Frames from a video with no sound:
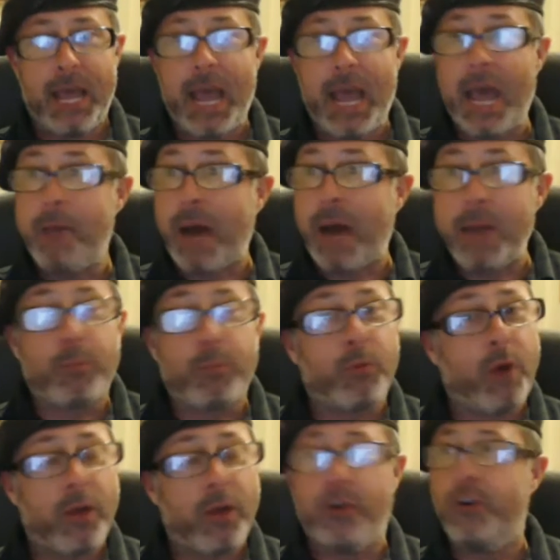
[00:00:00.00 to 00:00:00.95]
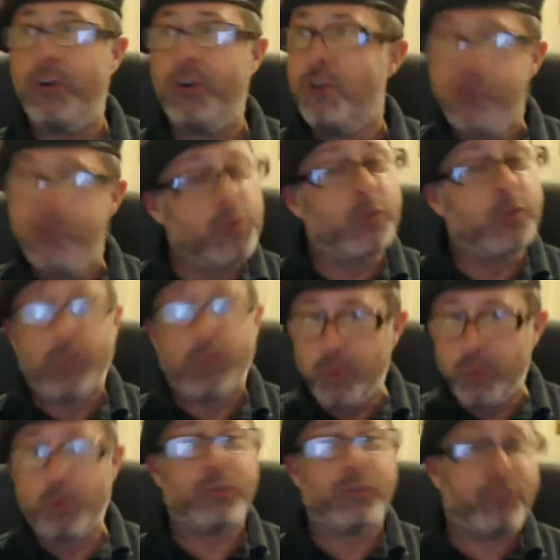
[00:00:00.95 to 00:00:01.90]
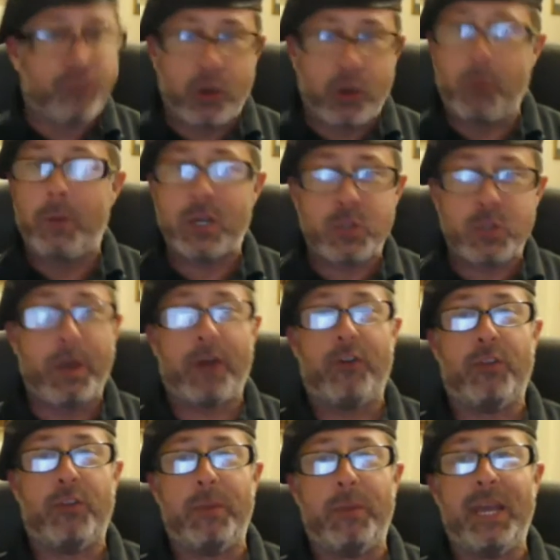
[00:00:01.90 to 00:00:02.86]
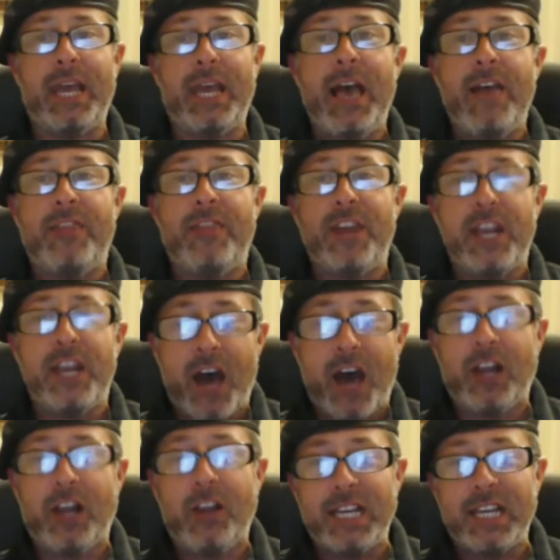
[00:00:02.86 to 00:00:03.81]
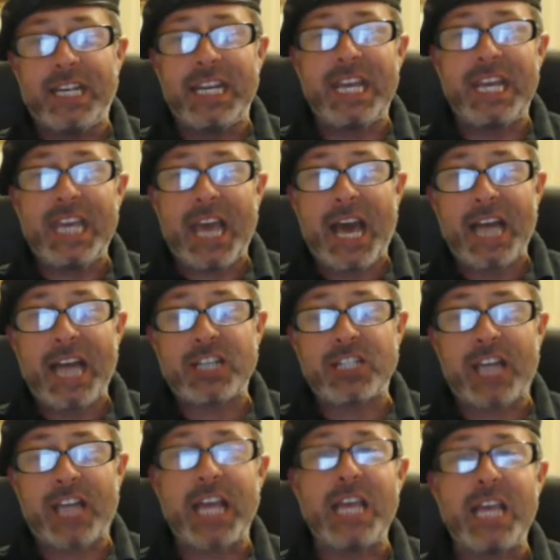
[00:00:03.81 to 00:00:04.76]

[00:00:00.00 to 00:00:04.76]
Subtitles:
And my brother knew the rules so much better than me that not only did he catch that,